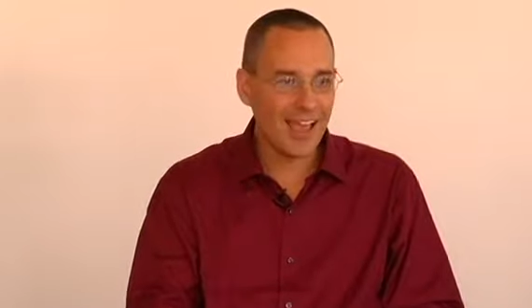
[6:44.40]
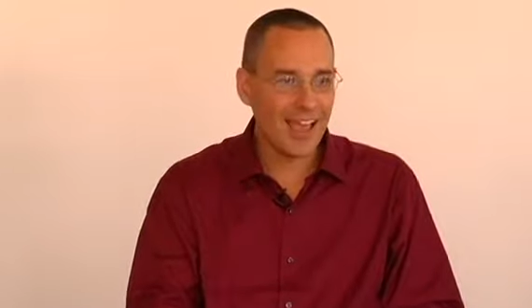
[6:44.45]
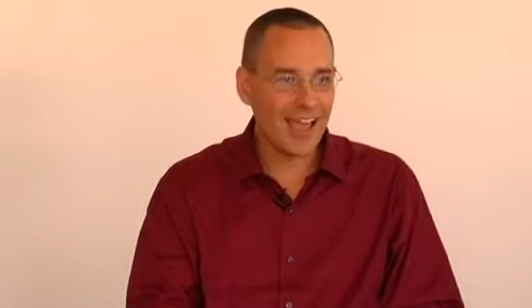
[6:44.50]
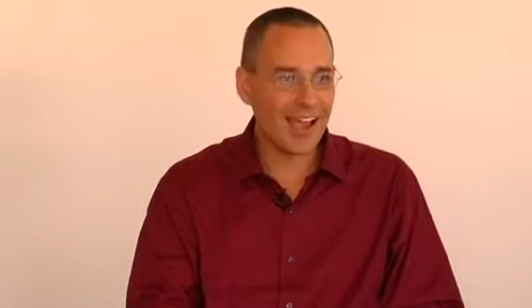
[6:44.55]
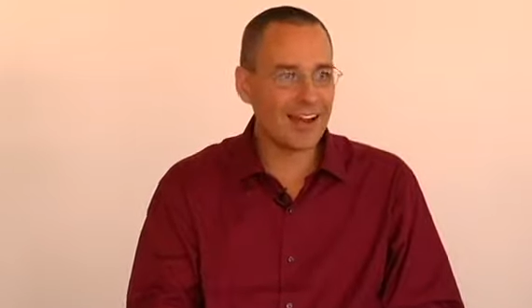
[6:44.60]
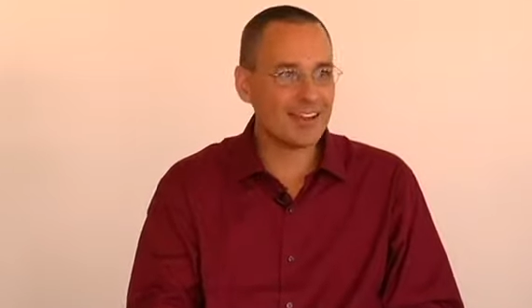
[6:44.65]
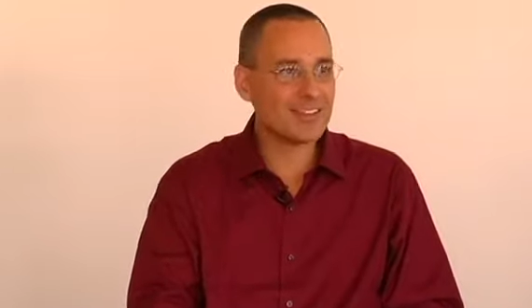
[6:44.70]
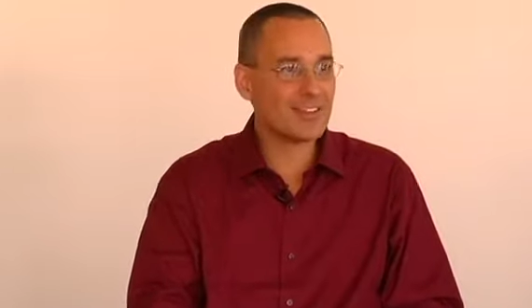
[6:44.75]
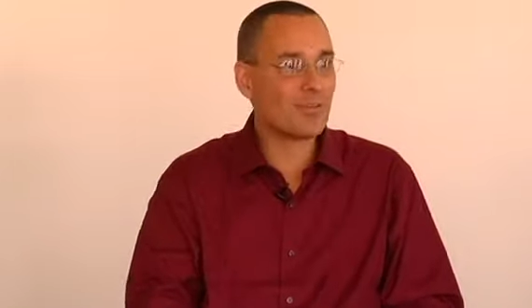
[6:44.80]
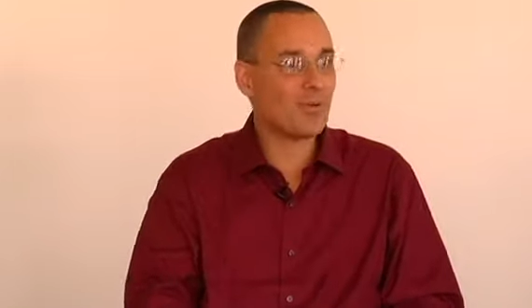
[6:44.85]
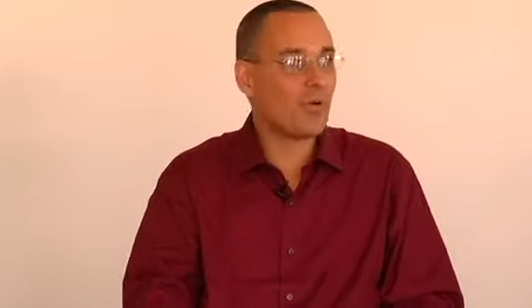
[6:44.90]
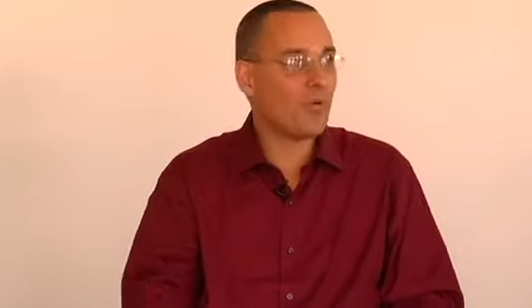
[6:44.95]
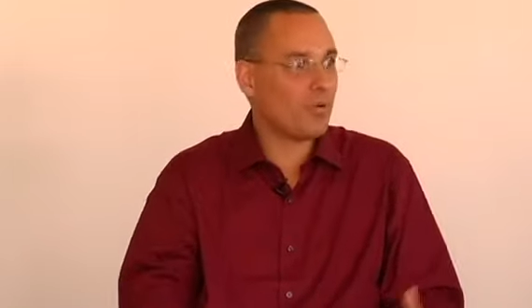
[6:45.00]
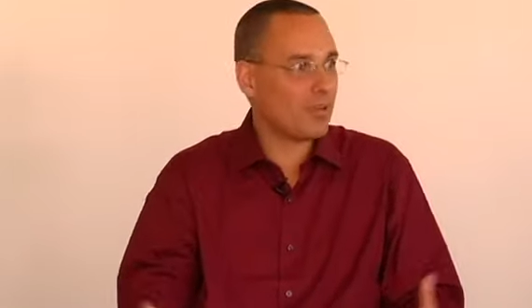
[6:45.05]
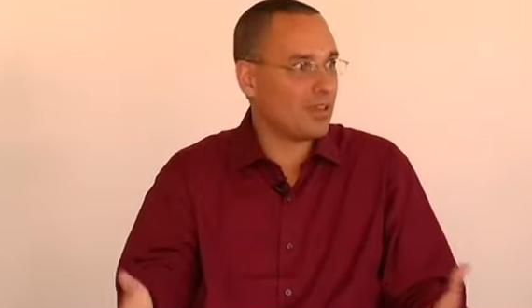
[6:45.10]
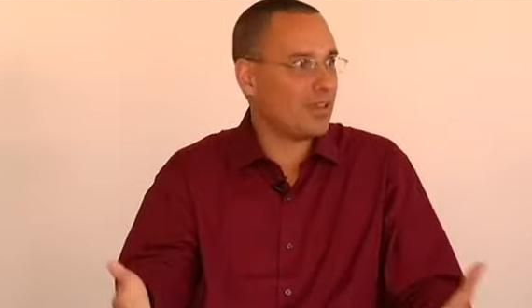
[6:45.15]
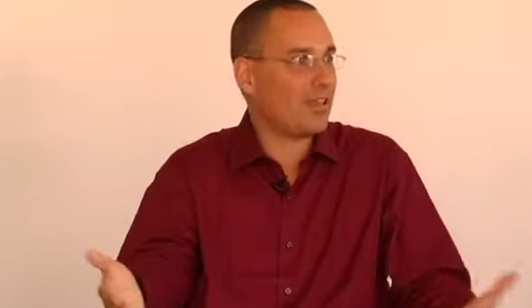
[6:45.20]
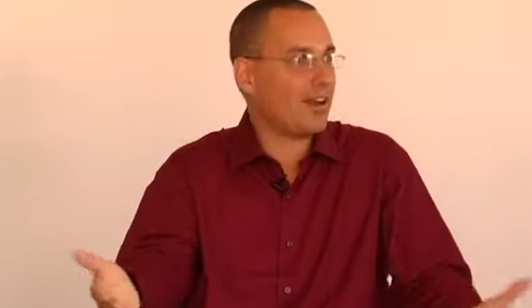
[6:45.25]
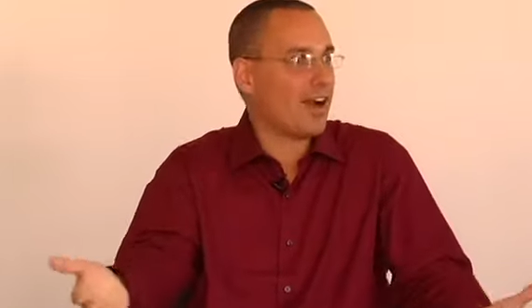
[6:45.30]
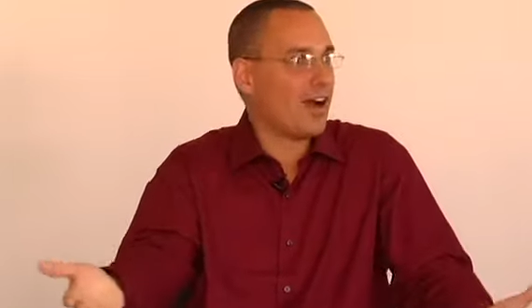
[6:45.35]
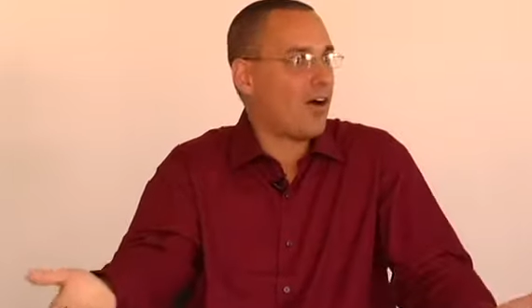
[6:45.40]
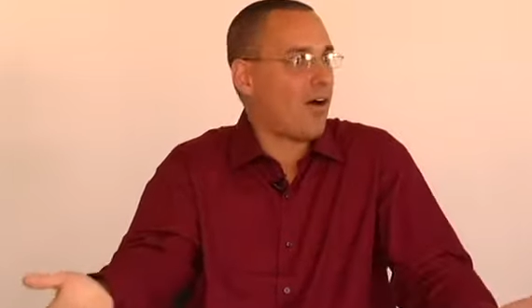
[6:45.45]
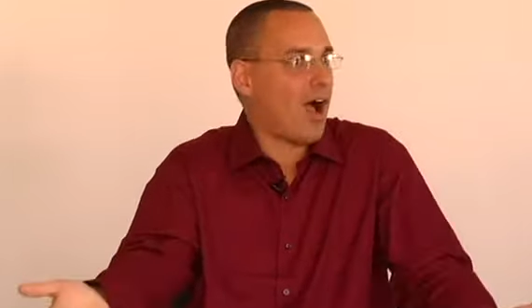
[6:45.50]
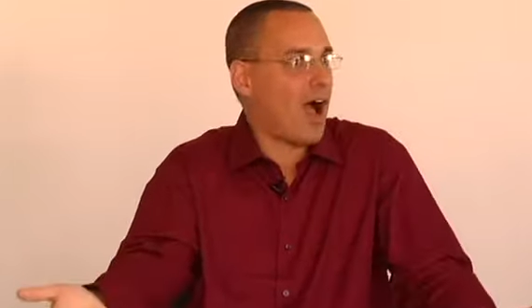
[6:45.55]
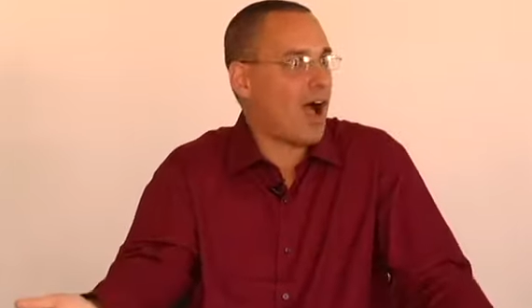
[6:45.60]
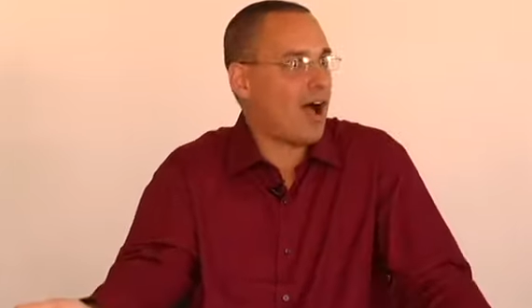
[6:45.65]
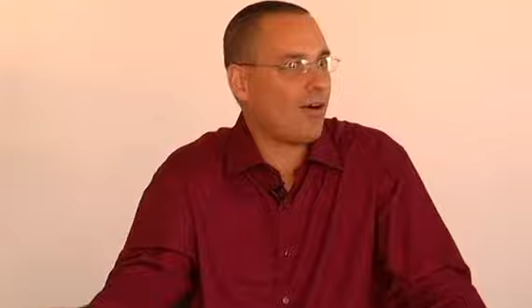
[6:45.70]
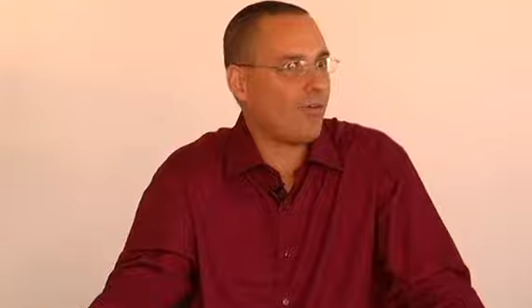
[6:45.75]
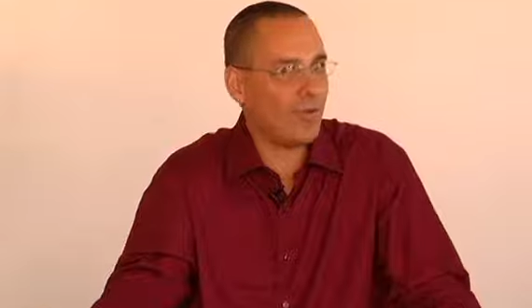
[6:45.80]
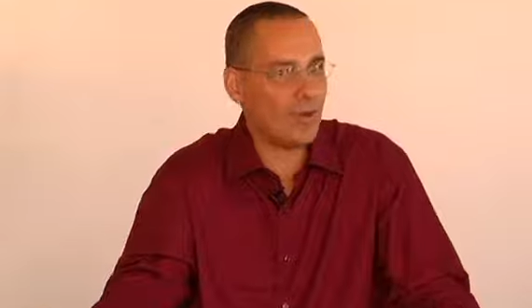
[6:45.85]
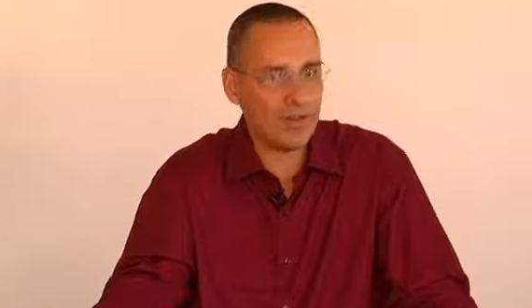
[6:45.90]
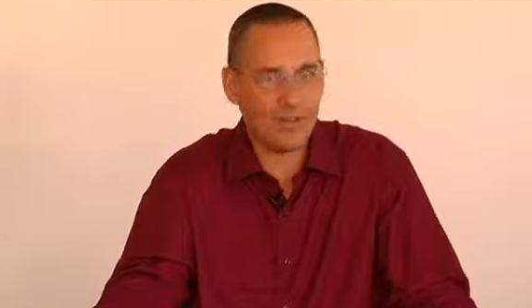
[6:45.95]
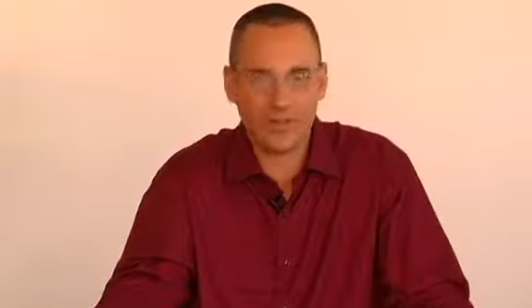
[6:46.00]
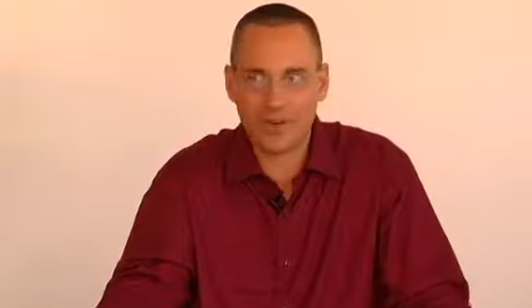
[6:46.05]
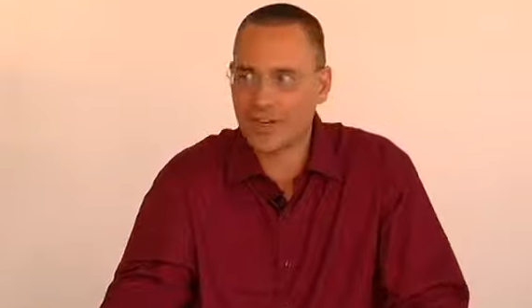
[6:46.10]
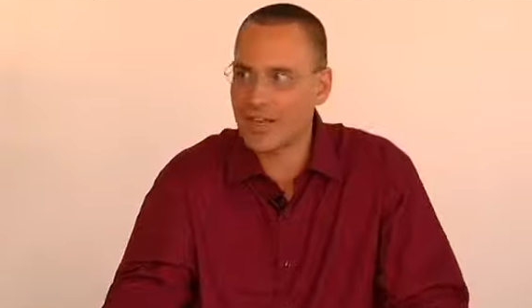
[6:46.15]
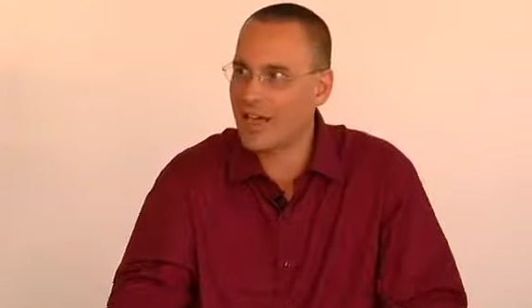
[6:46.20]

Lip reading: And I was like, well, you know, what